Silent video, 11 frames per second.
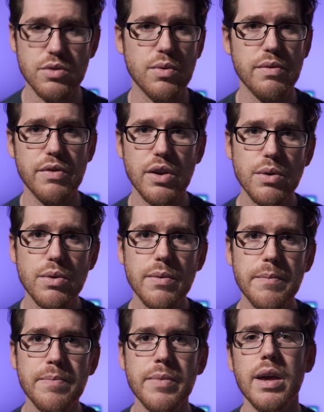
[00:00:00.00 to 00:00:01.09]
review.
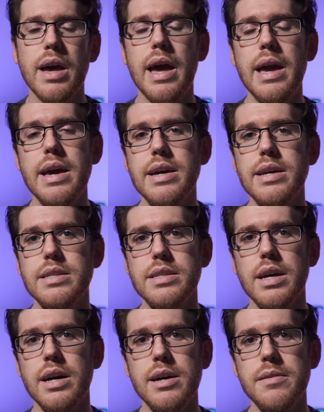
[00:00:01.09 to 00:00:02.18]
And
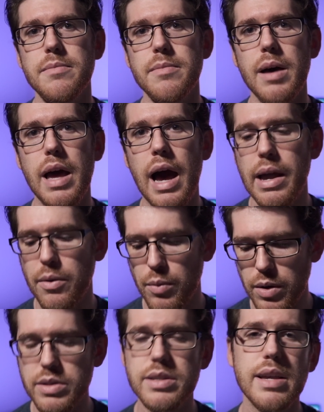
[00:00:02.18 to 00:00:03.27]
I
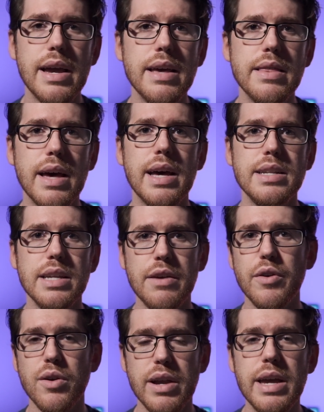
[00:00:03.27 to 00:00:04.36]
will say that if
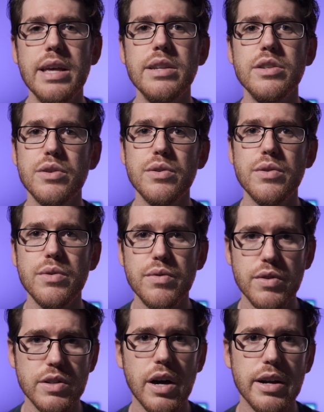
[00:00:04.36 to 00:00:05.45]
you're into
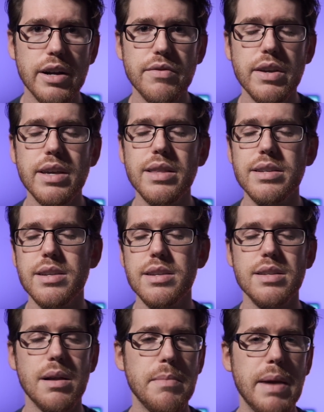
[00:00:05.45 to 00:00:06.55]
photography, this is
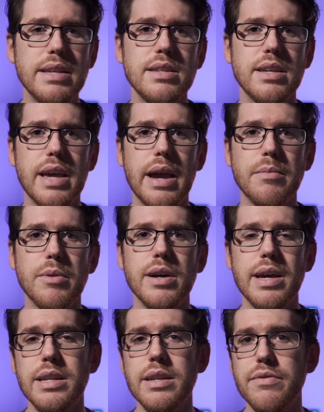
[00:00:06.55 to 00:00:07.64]
an amazing camera,
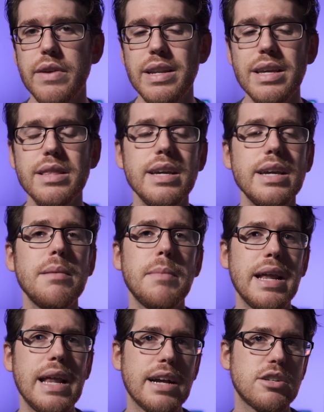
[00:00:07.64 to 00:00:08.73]
and if anything, it
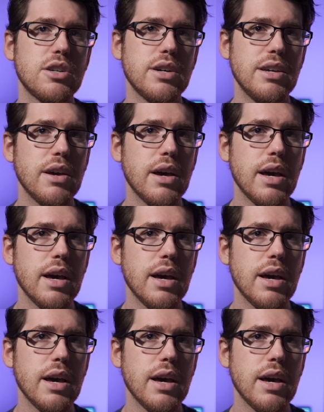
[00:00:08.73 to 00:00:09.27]
might actually